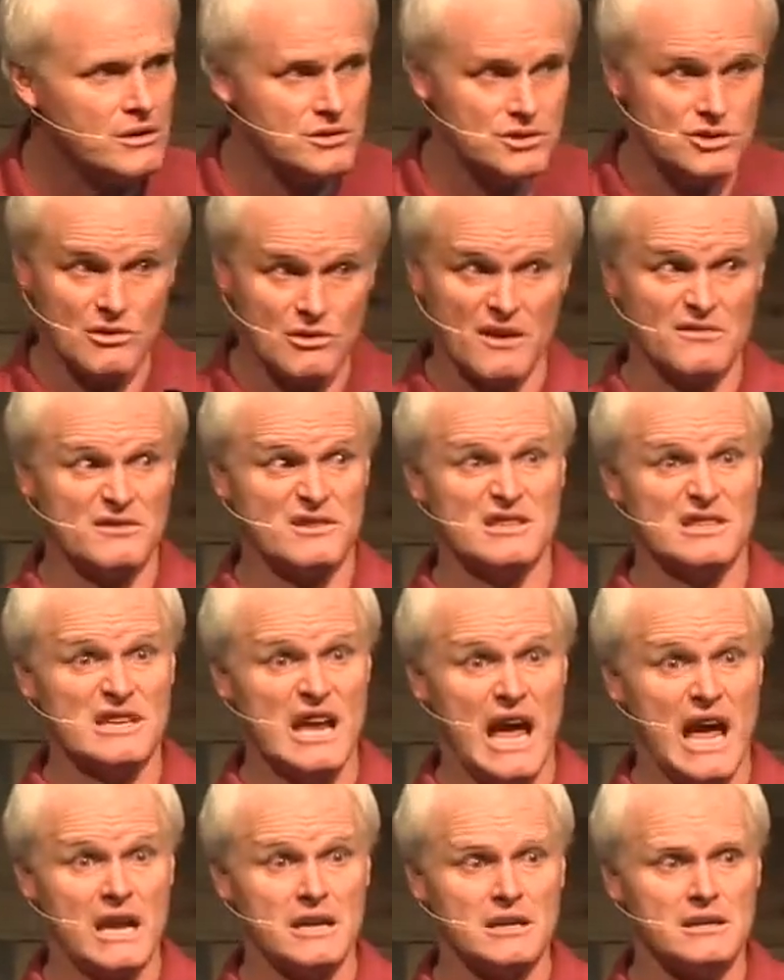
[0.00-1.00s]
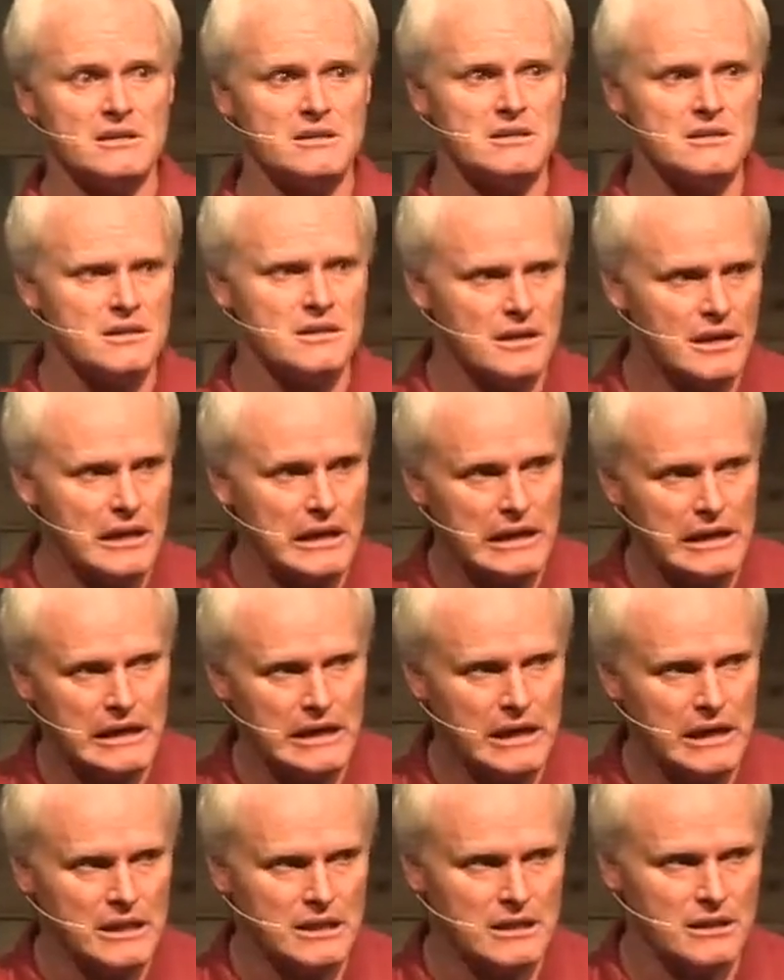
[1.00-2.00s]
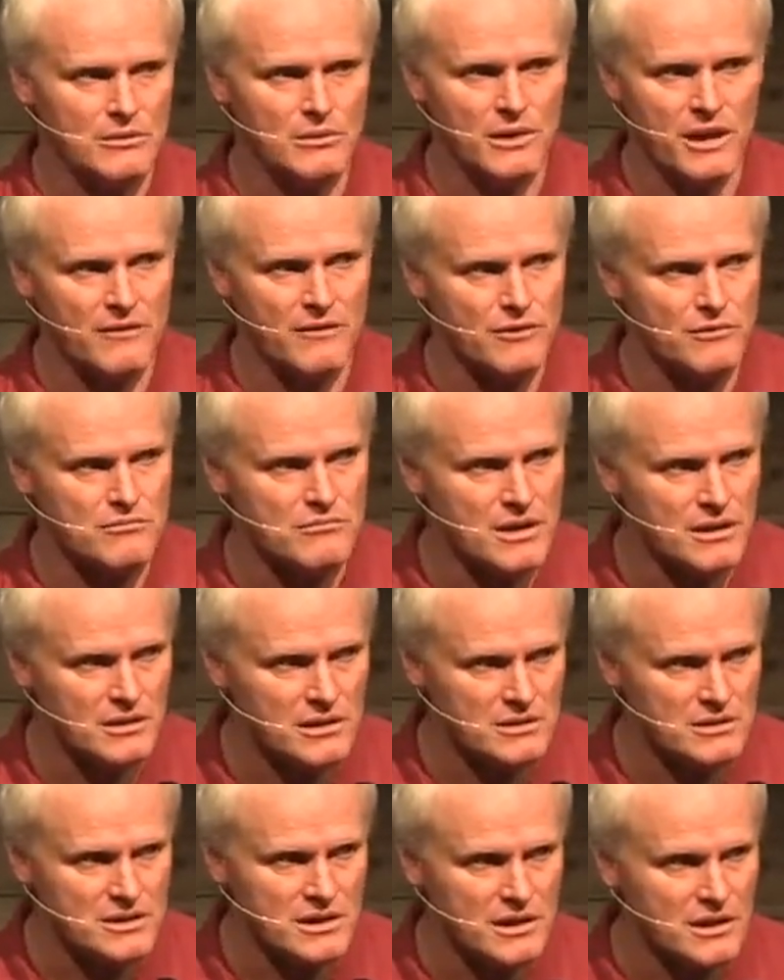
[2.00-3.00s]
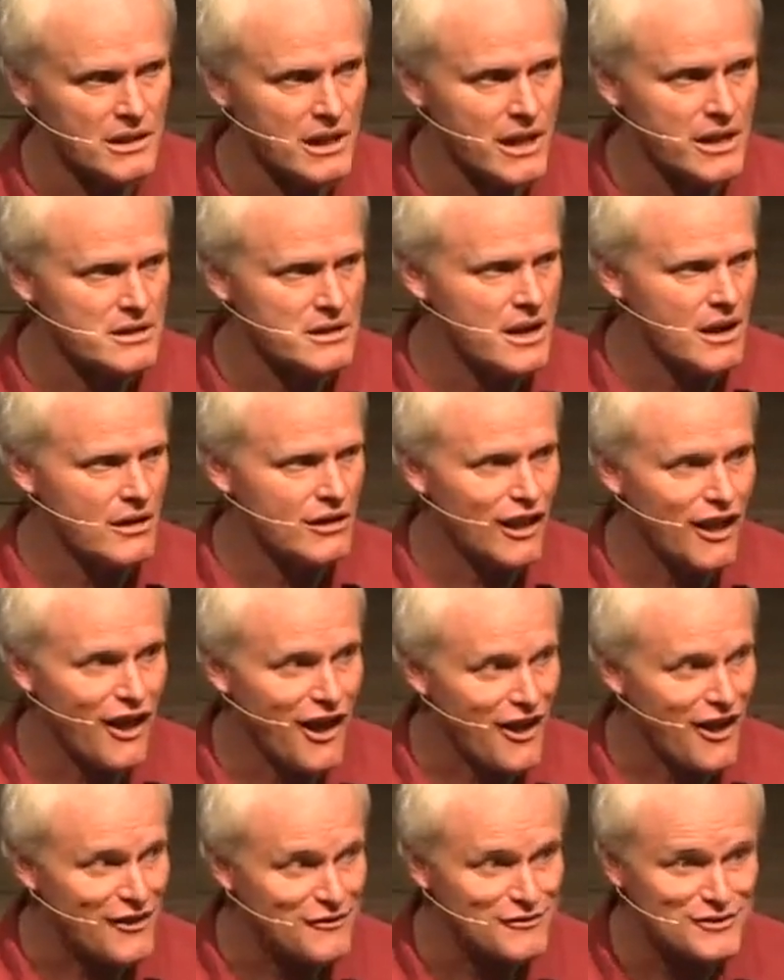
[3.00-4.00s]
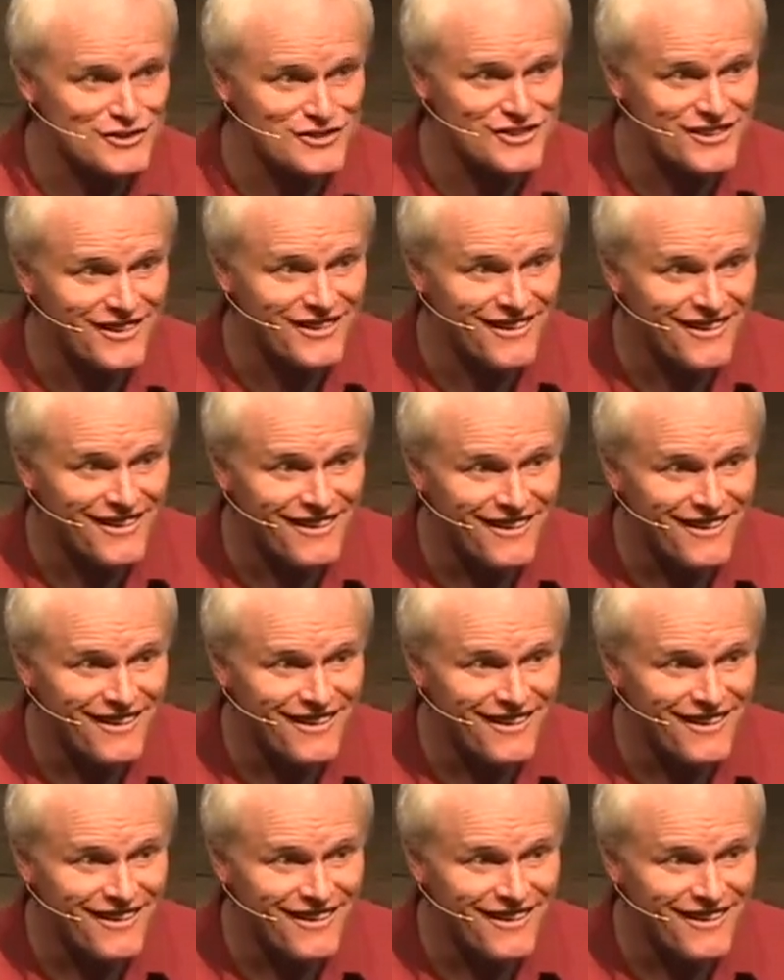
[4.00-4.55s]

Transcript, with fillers: Because you have status. I think we have humility and laid down lives.